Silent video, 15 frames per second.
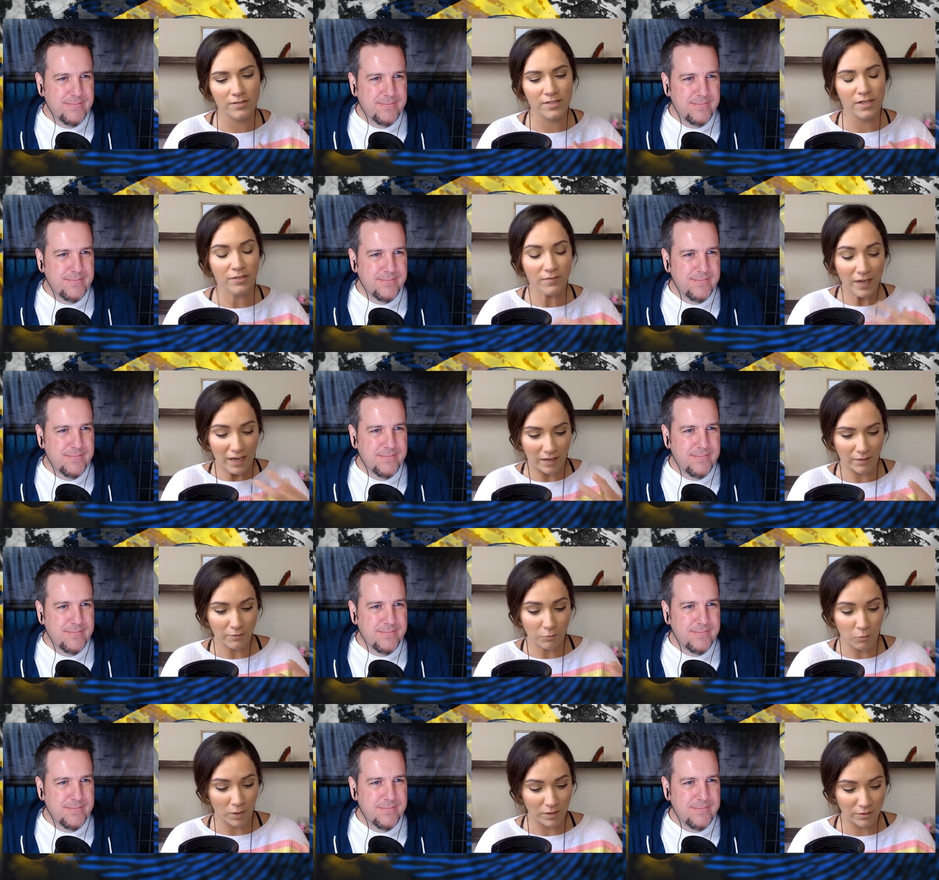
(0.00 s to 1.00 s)
Speaker 1: out of one
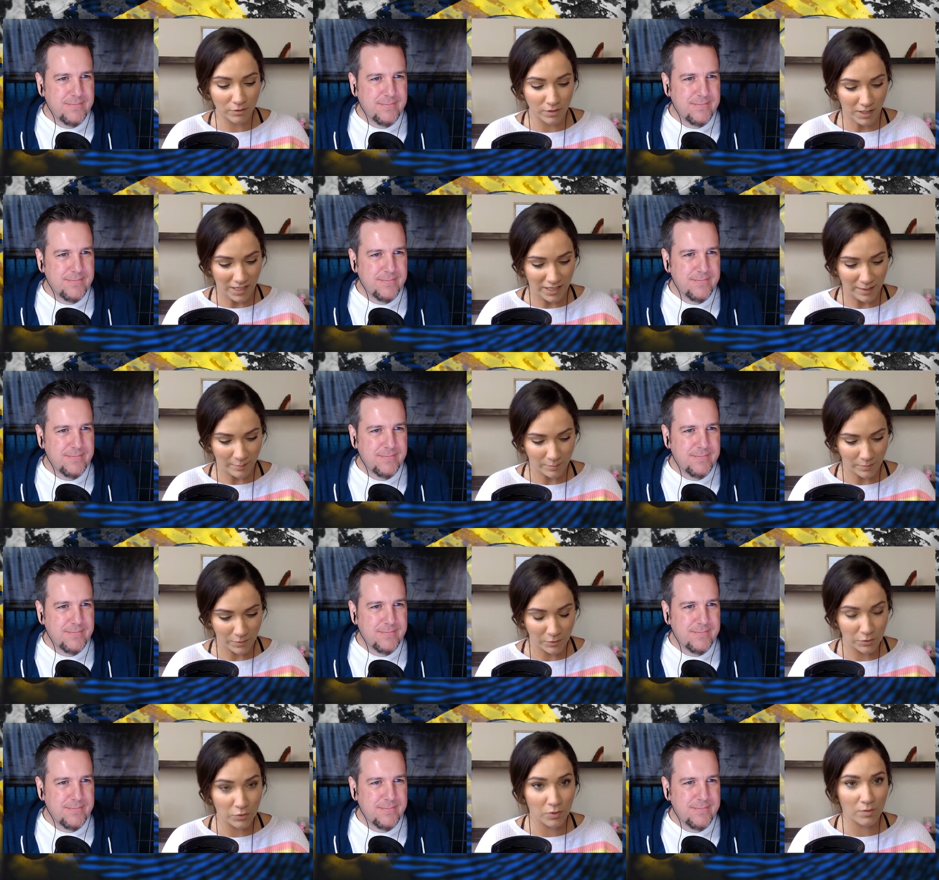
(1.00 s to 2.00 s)
crime to
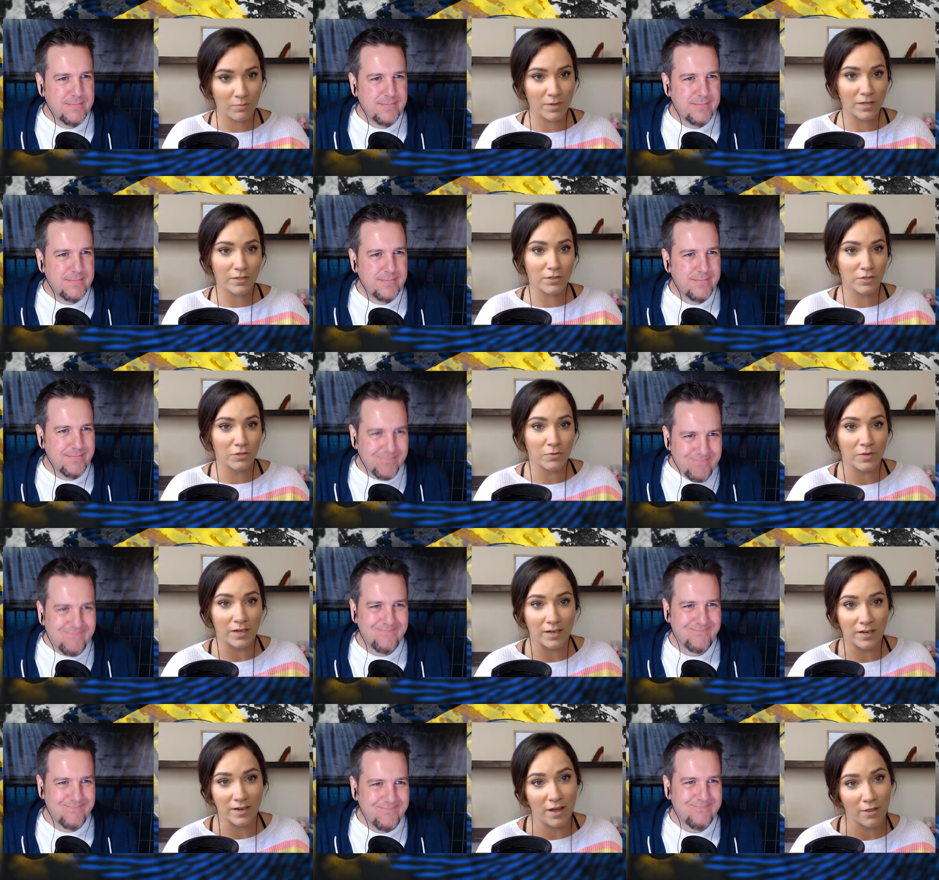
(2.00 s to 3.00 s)
admit to doing
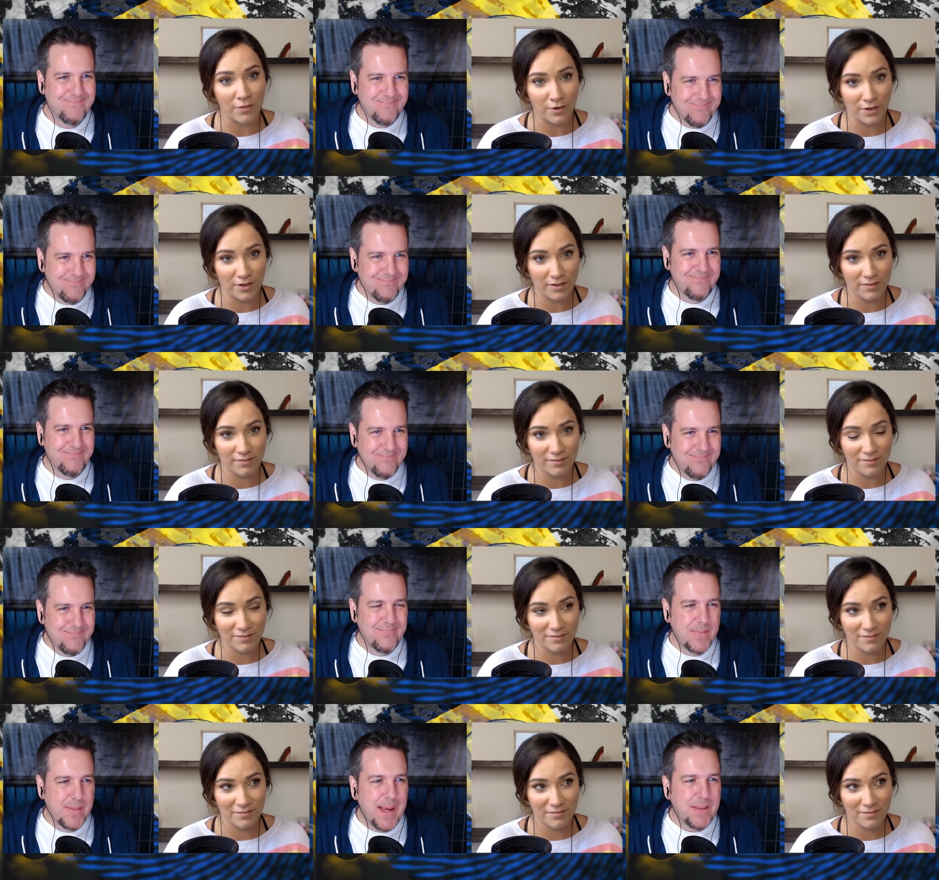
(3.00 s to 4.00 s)
another?
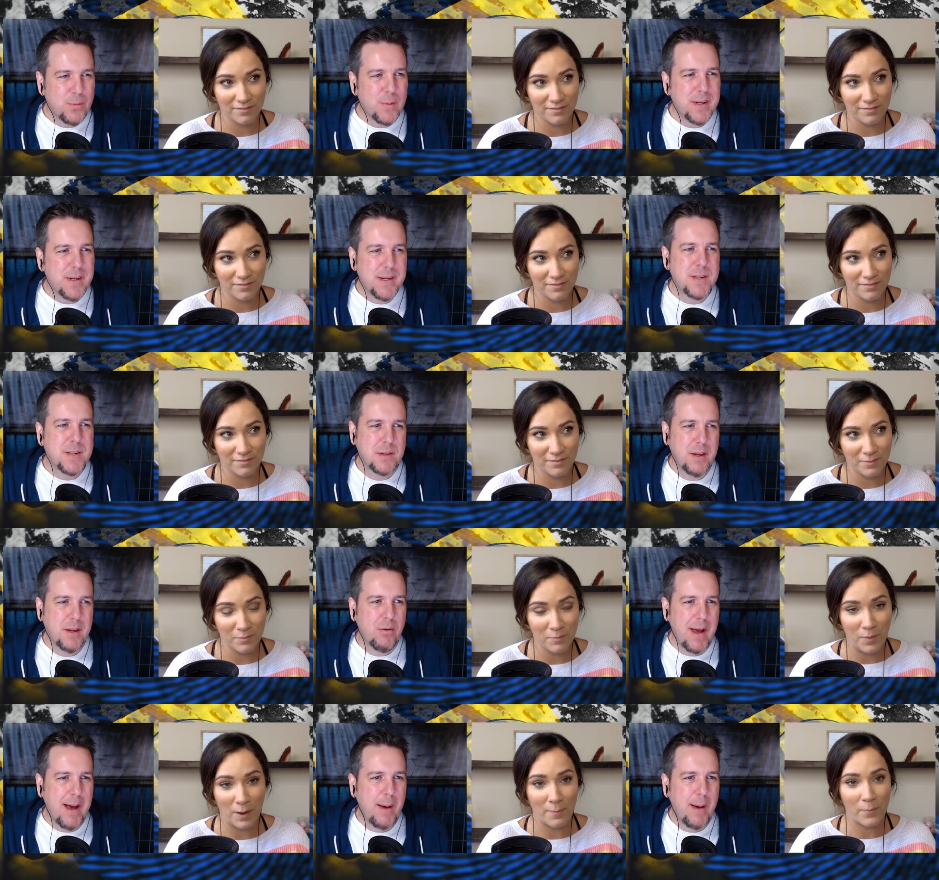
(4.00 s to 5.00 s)
Speaker 2: That's what initially by
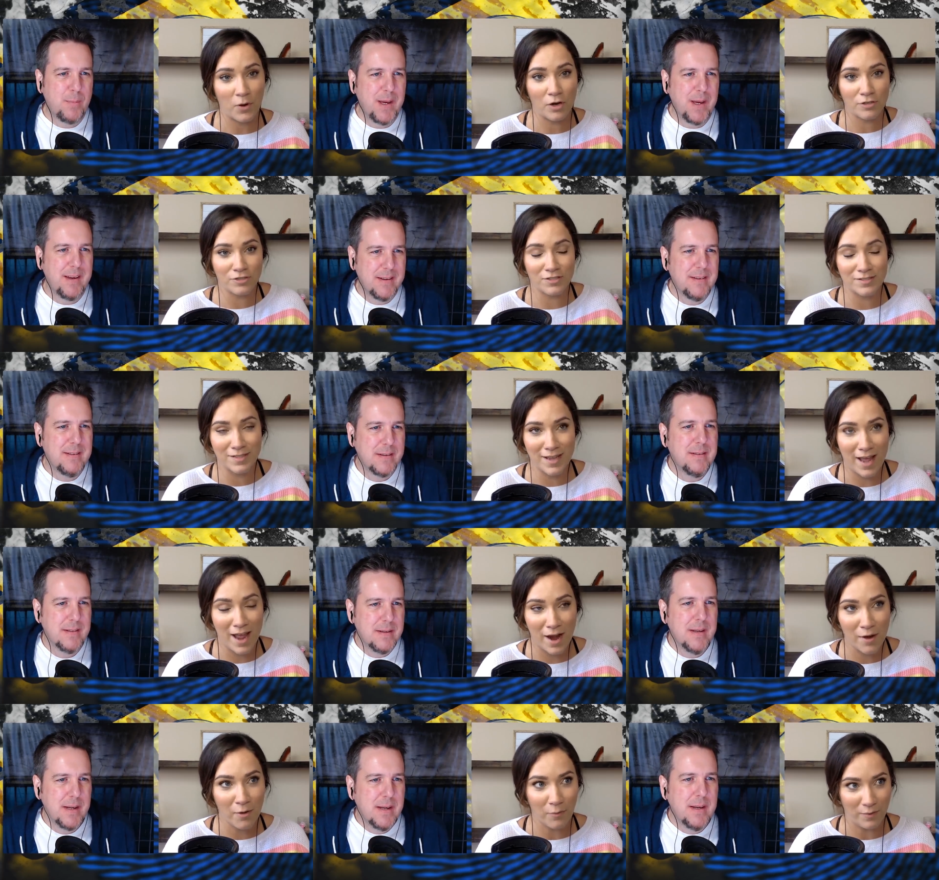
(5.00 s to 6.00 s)
grabbed purchasing me.
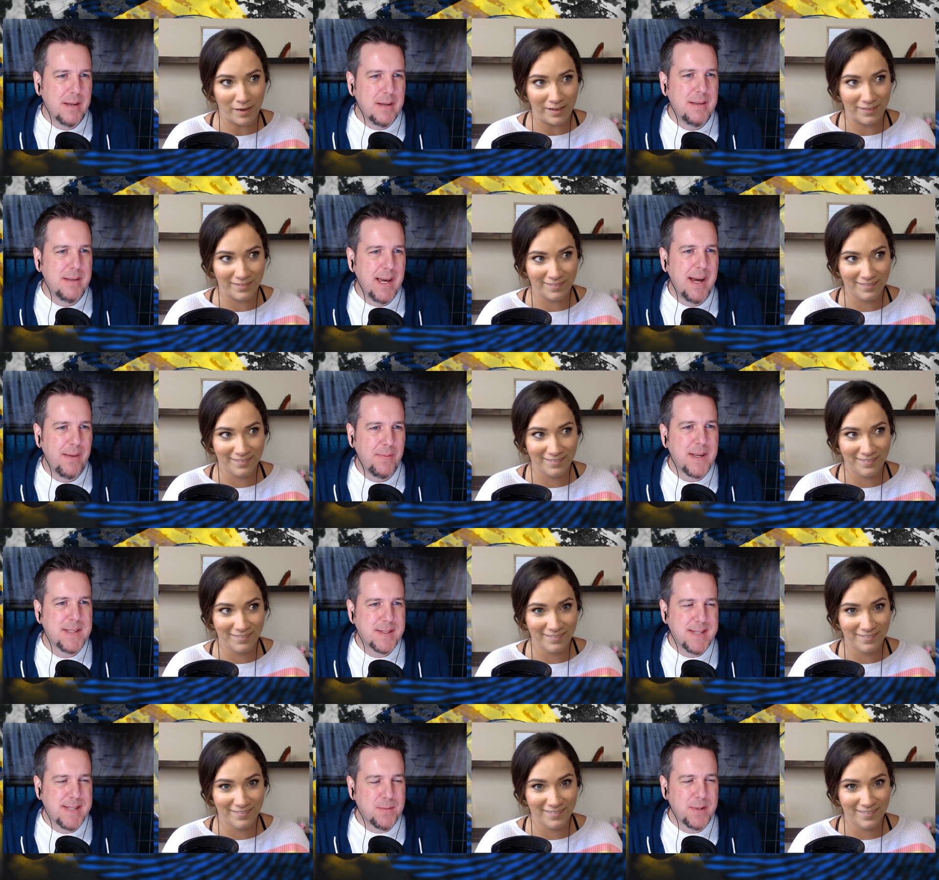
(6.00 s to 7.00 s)
Speaker 1: heroin.
Speaker 2: Yeah, that's
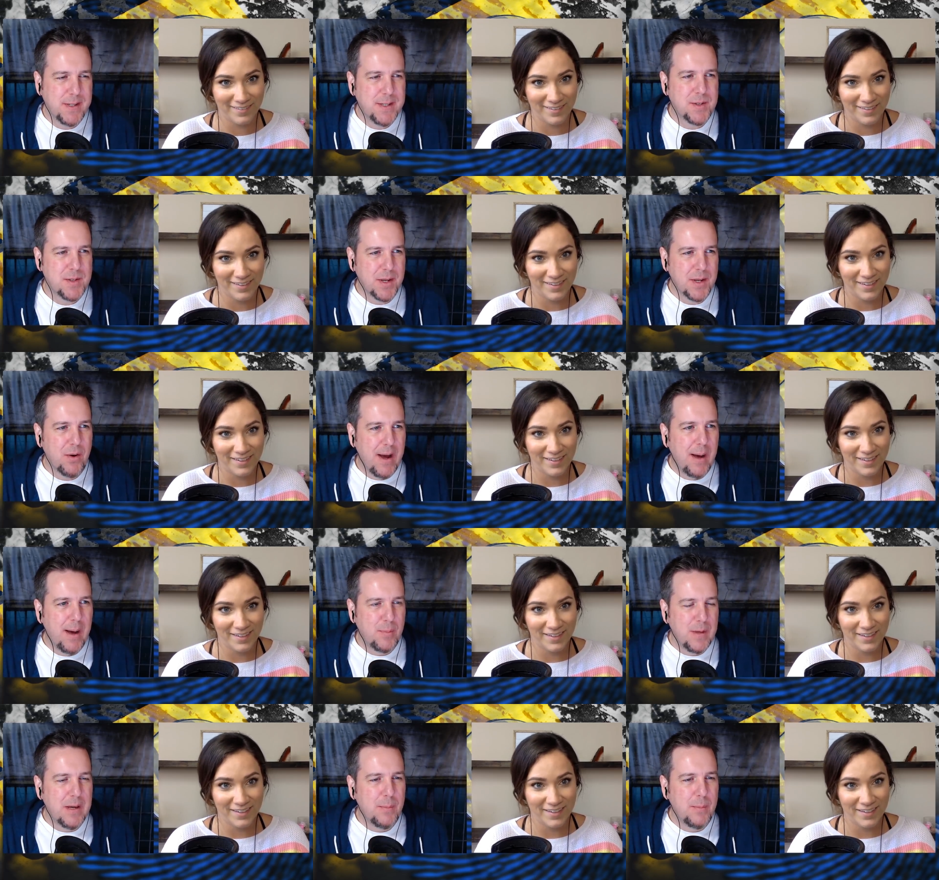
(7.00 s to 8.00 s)
that's what initially grabbed
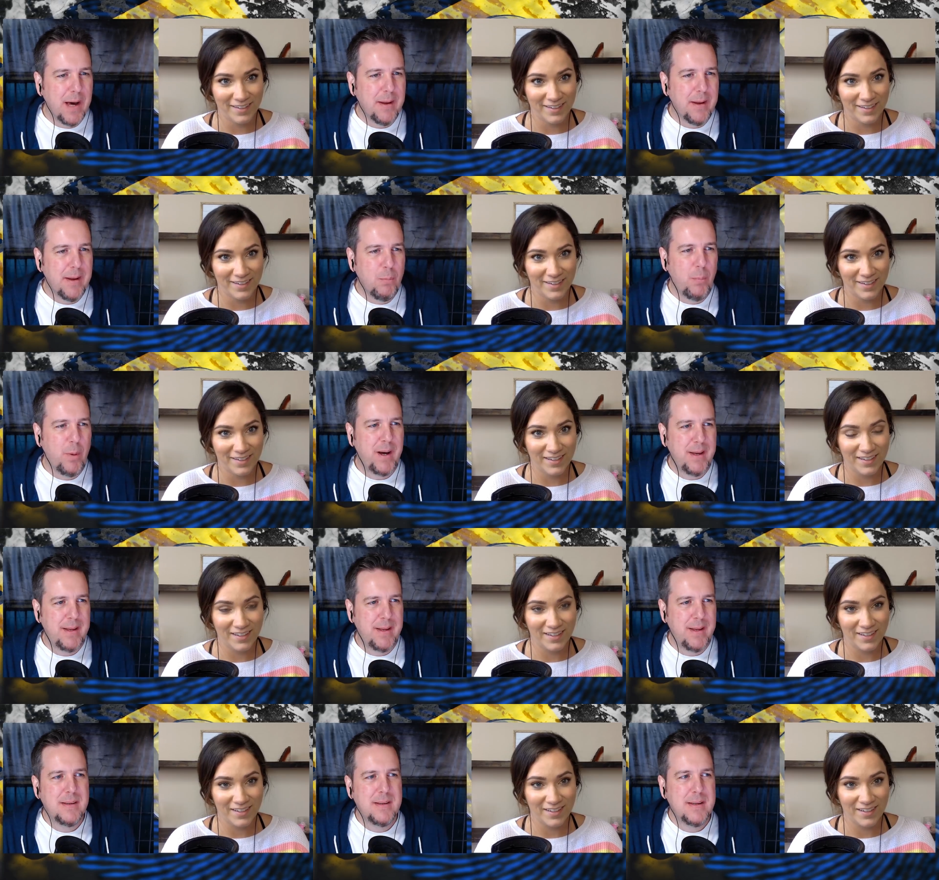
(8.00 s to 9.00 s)
me about it. But